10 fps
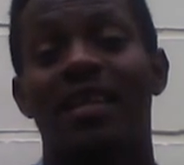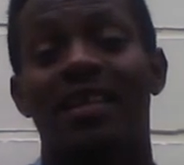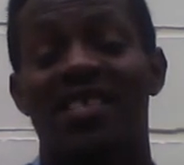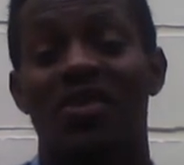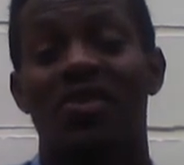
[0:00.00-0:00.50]

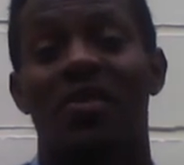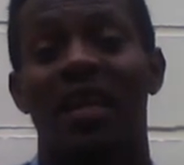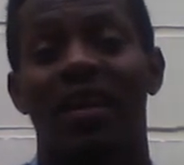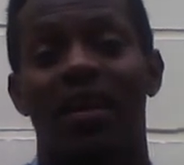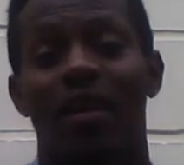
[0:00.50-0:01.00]
decisions
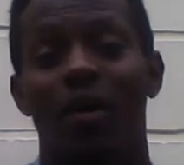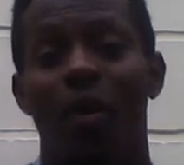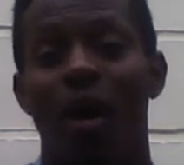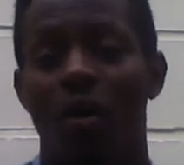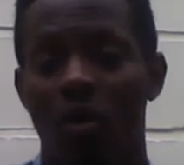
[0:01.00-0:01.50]

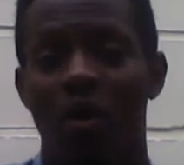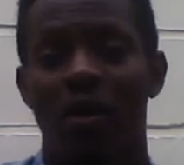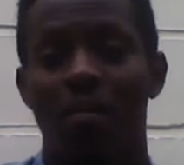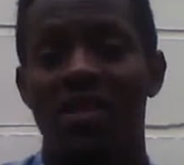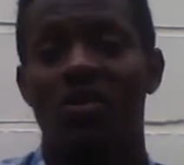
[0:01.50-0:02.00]

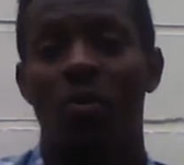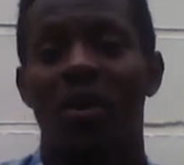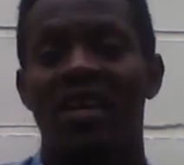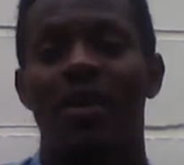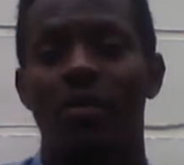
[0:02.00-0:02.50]
based on the way
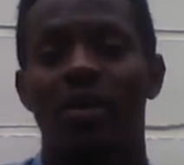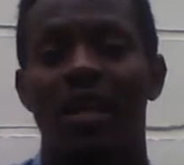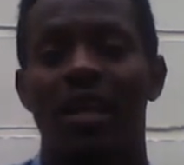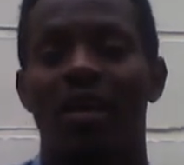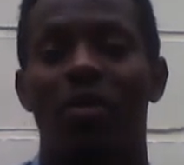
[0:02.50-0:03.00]
he
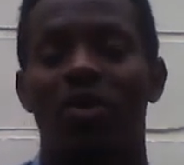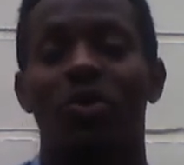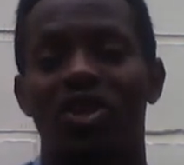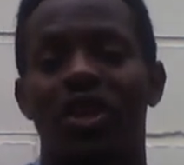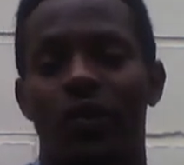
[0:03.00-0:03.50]
or
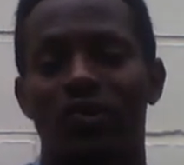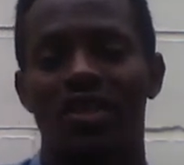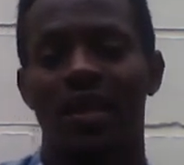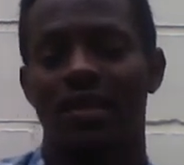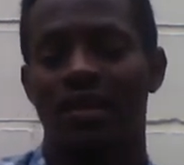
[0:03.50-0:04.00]
she
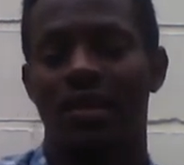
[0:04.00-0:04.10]
understands.